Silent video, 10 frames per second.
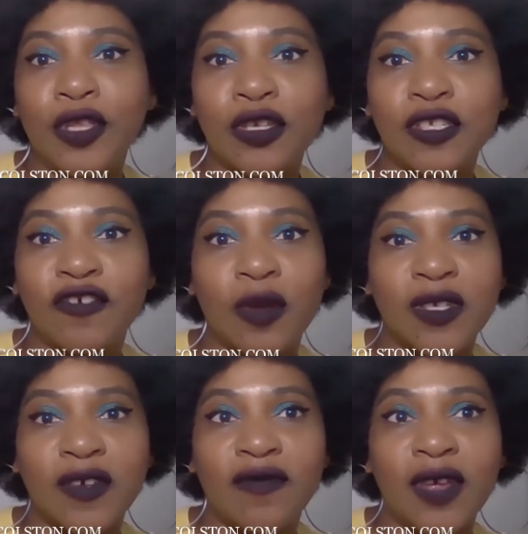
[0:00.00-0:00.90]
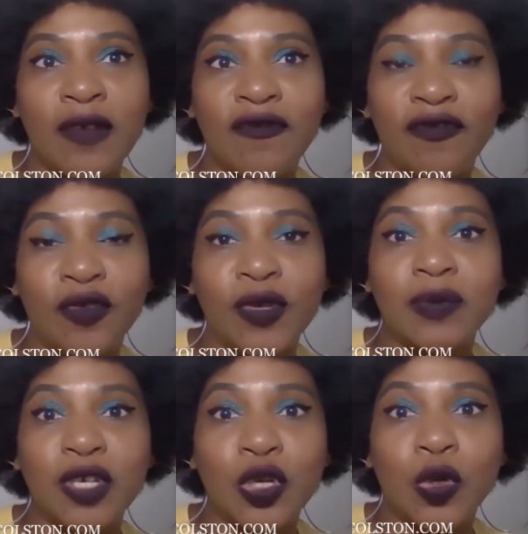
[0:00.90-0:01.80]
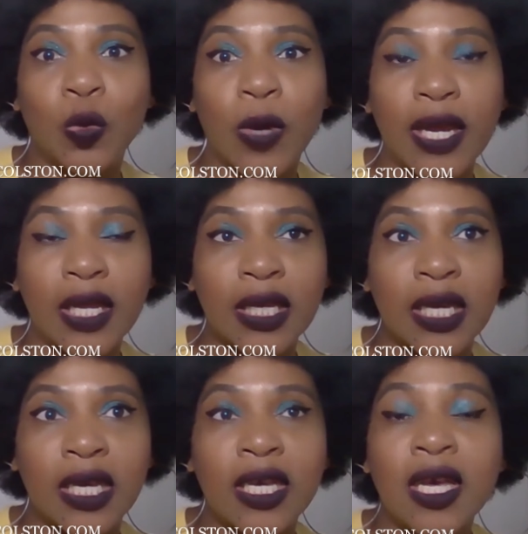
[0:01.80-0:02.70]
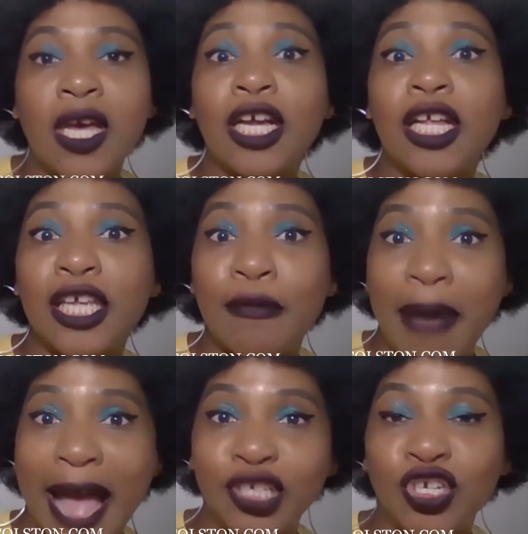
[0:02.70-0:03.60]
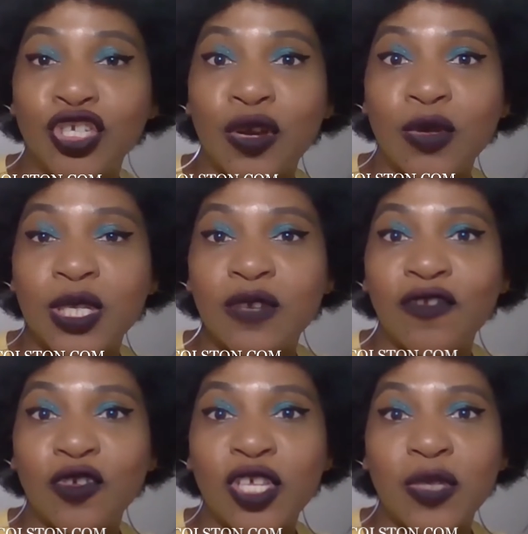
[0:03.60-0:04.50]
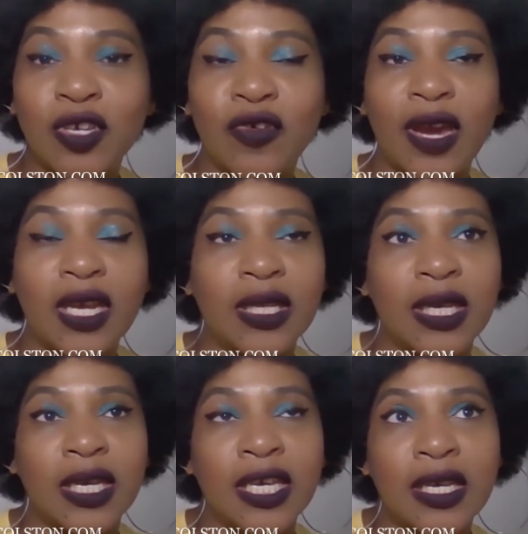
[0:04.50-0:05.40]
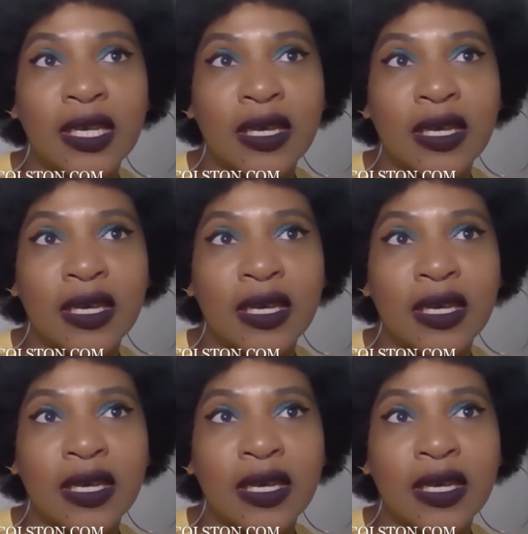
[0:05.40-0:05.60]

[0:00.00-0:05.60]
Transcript: Those films have influenced me greatly. Cleopatra Jones has influenced me greatly.